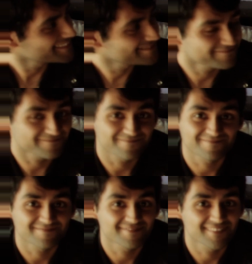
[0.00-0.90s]

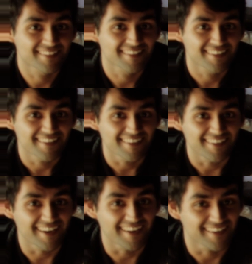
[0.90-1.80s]

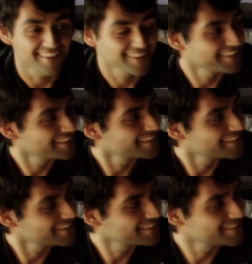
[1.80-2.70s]

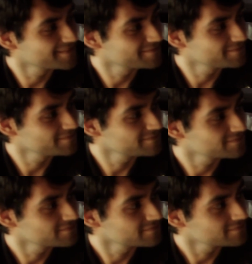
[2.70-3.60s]

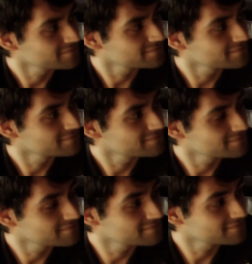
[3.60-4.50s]

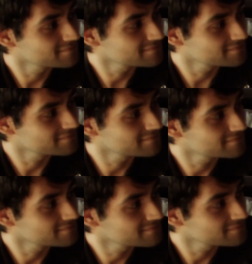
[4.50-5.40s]

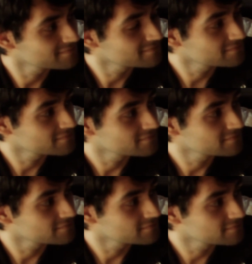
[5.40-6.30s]

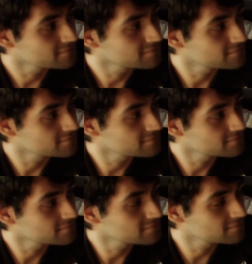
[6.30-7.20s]

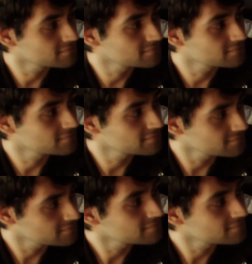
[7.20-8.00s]
No words are spoken by the person on screen.